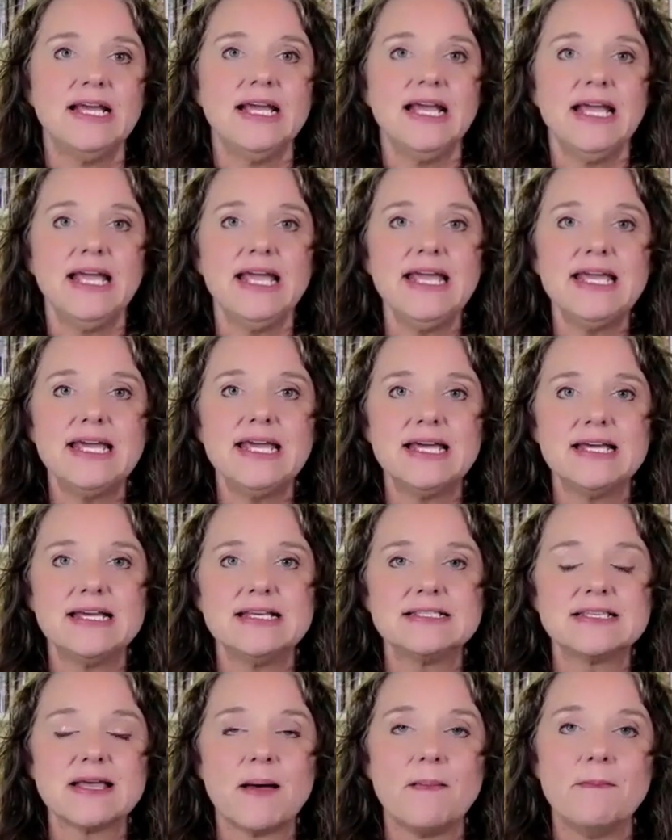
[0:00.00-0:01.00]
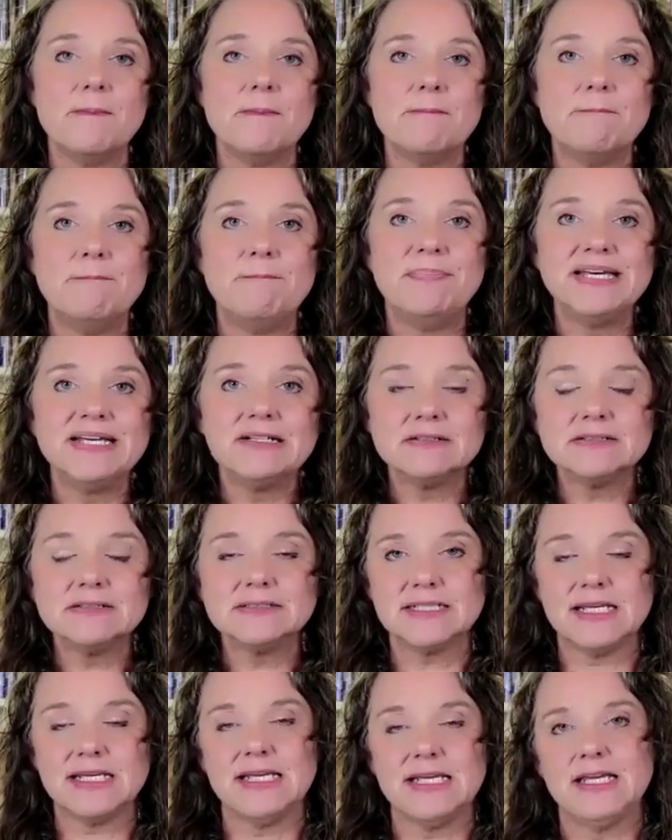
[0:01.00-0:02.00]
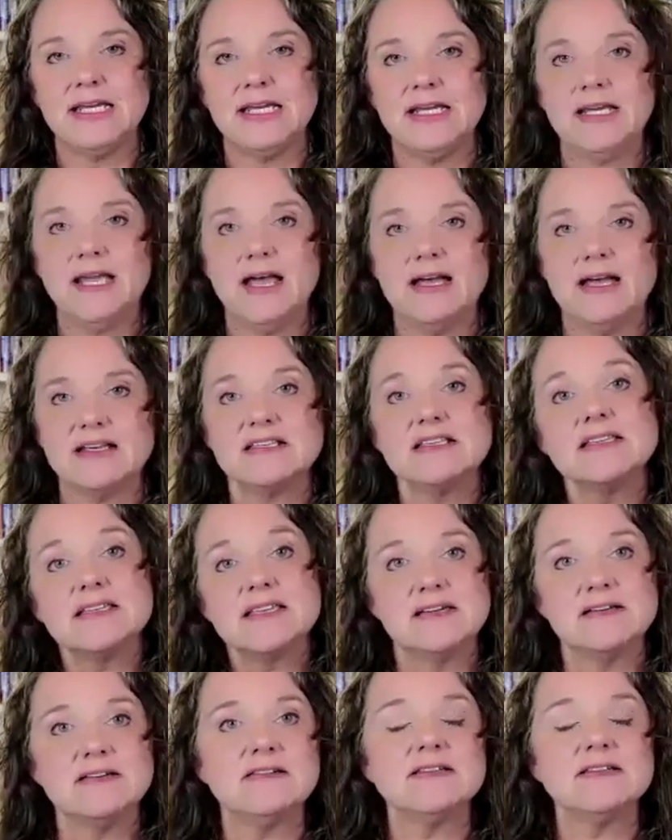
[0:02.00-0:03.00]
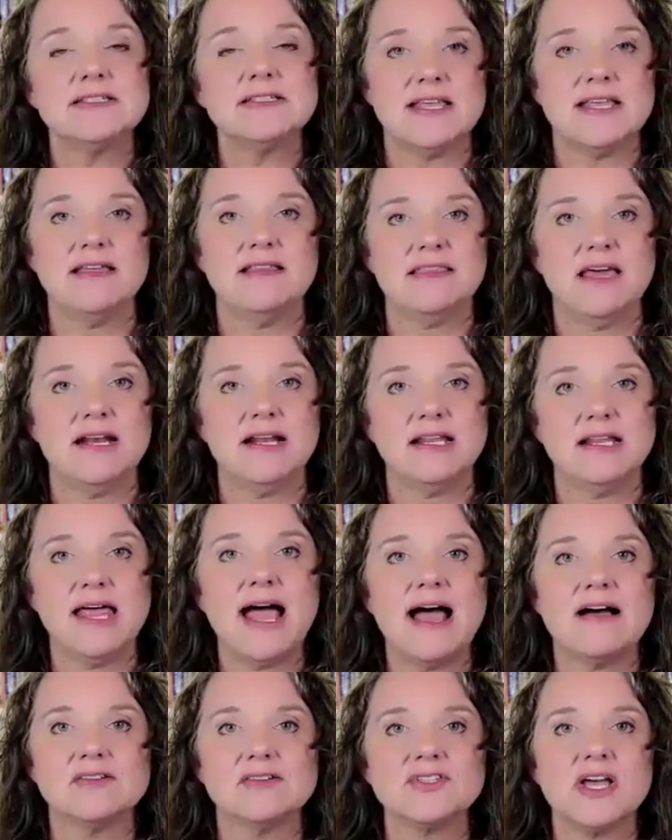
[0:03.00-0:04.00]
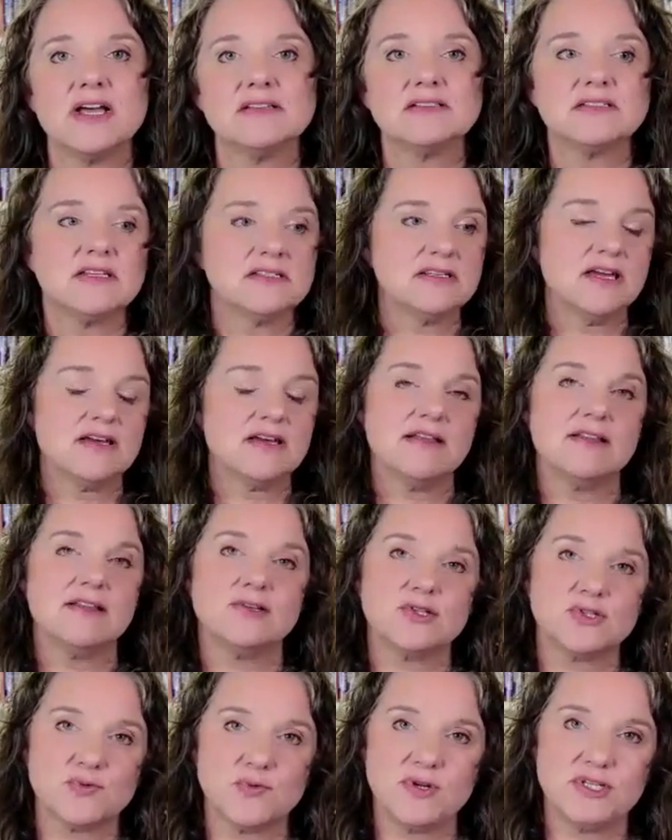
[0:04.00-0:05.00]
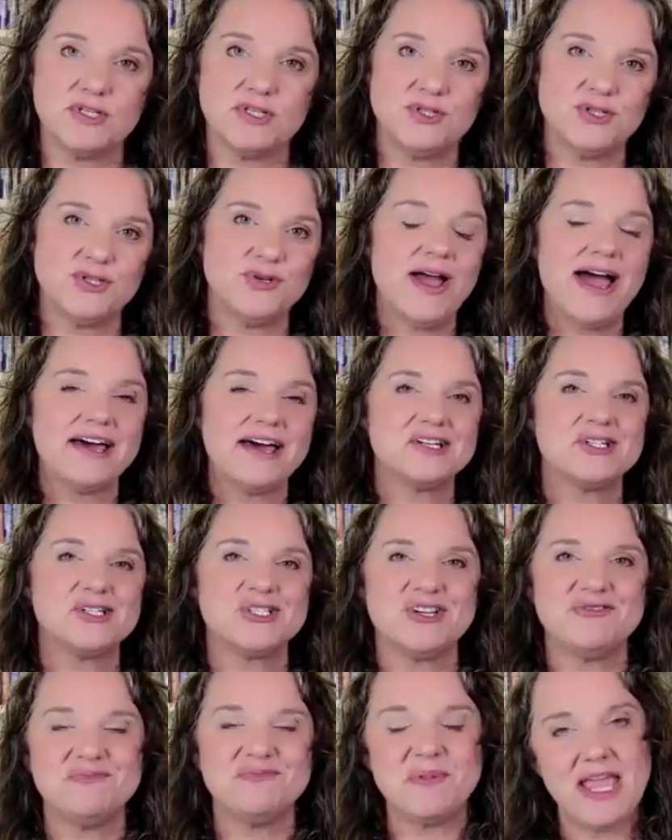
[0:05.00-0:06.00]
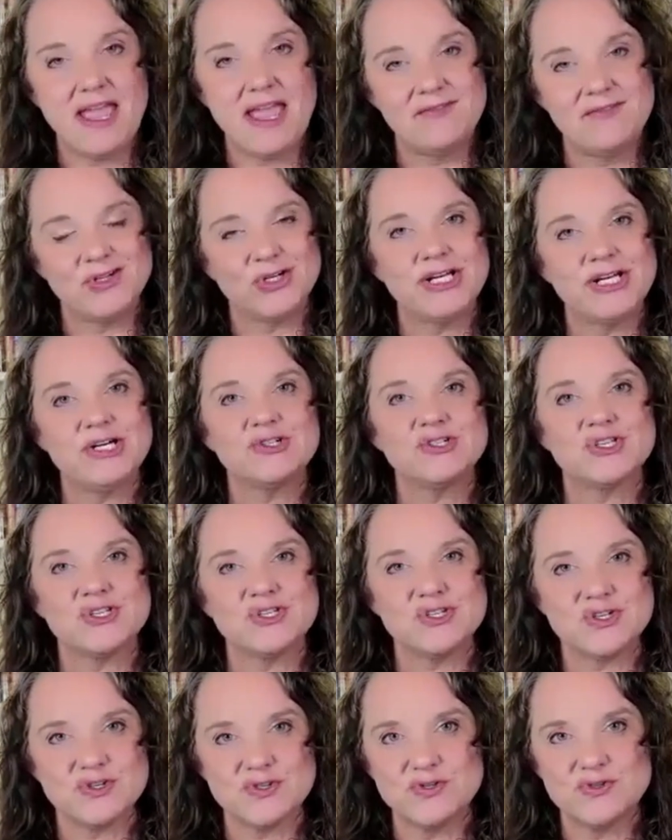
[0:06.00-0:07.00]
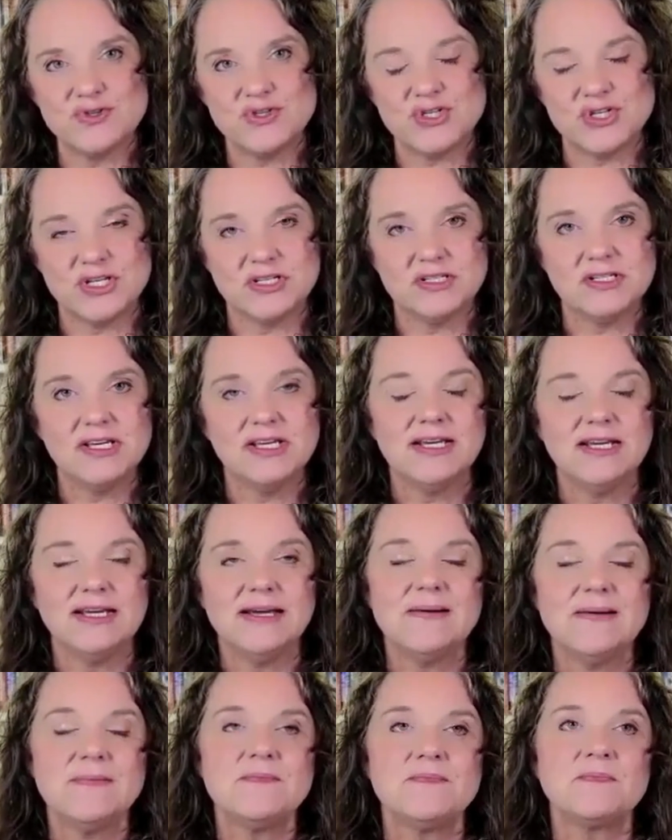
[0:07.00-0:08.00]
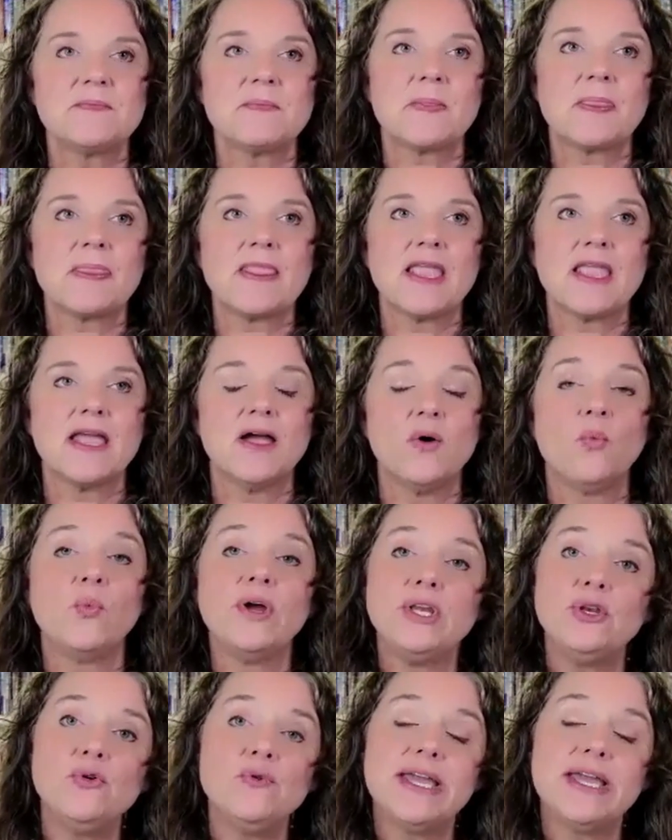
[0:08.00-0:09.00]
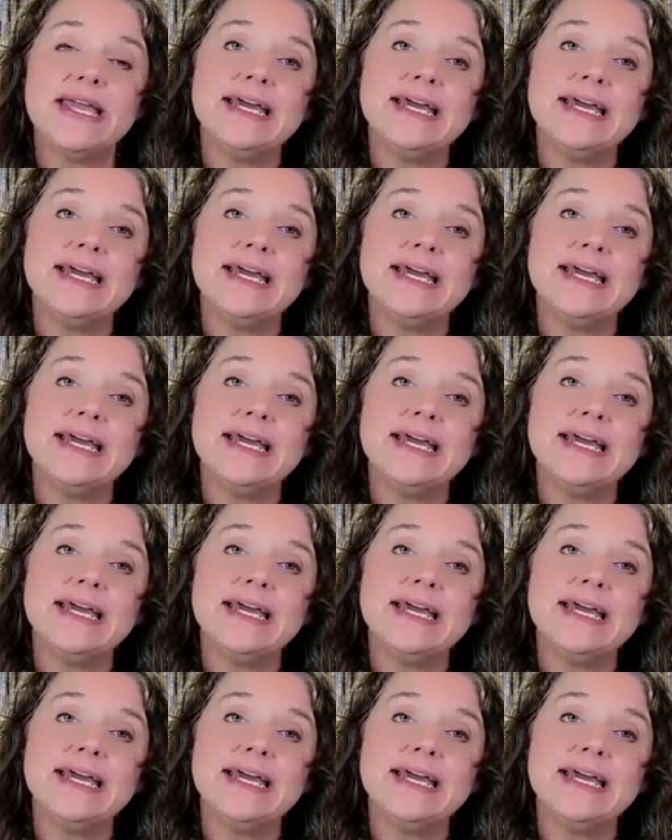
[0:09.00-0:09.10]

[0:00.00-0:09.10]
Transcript: is building a skill set that allows us to tell others what to do, how to shift behavior. Here's a solution. when you get